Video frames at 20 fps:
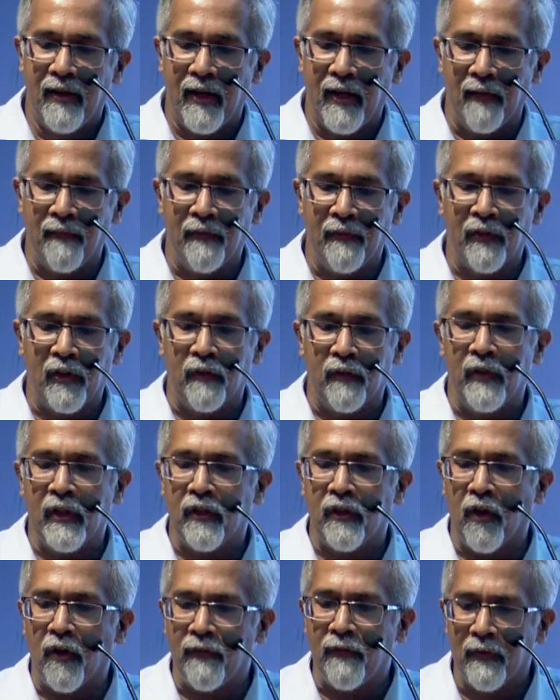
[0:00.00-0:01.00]
And we
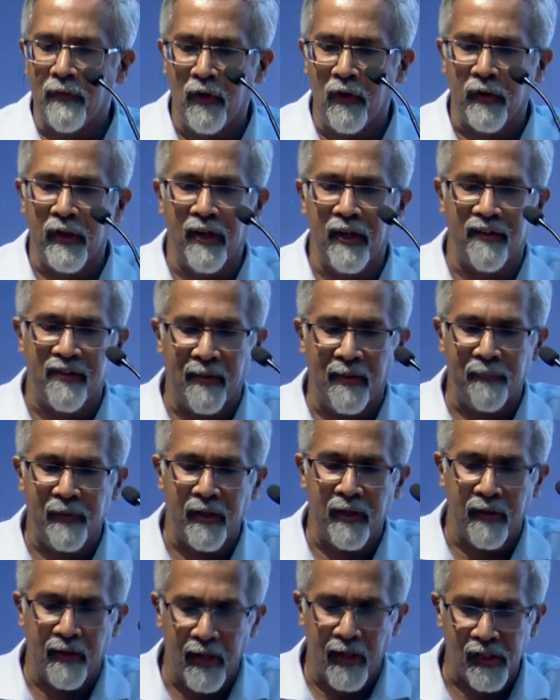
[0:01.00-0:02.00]
thought we were looking at
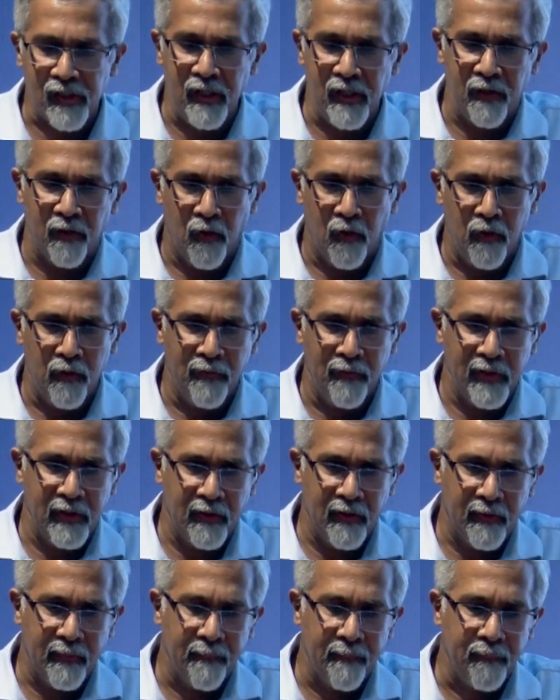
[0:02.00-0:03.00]
something actually wrong over
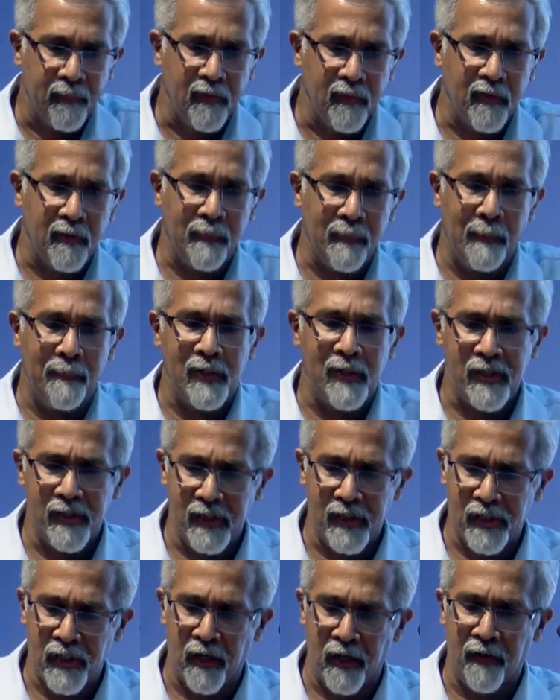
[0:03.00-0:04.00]
here. It's published
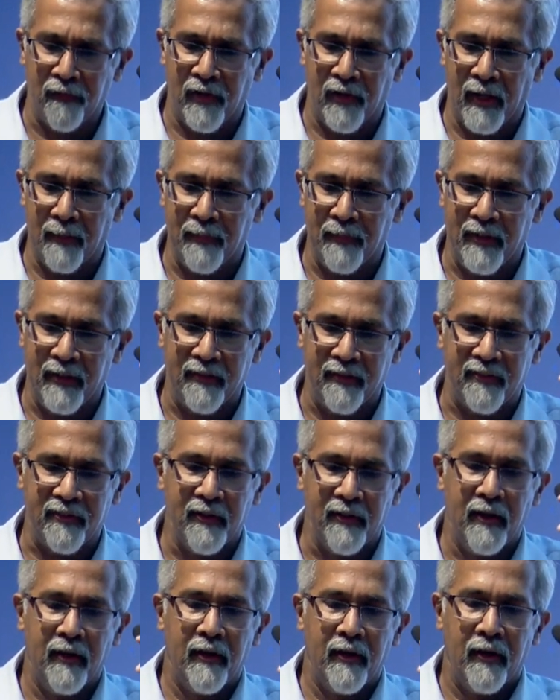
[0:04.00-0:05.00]
in the Journal of Diabetes
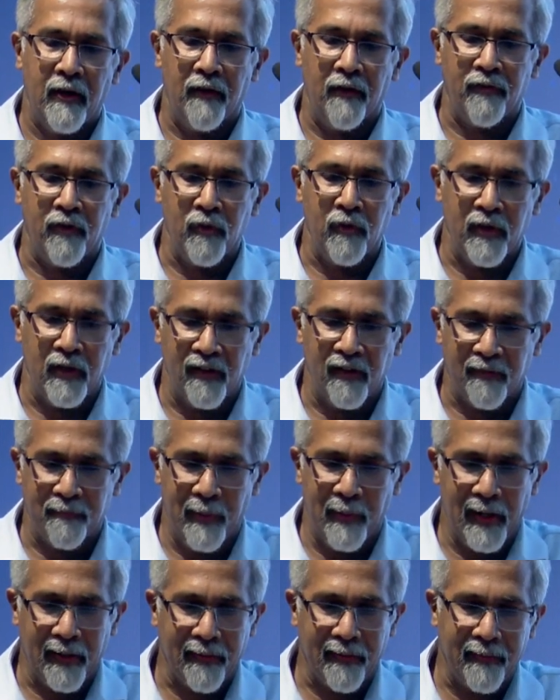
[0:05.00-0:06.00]
a few years
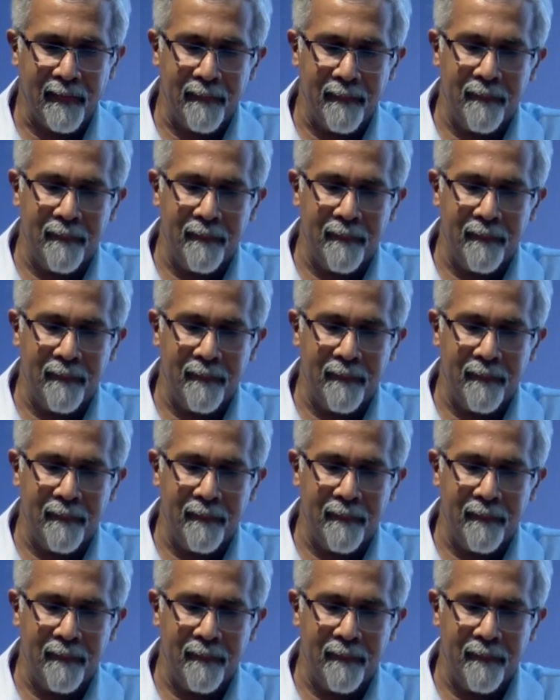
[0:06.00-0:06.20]
back.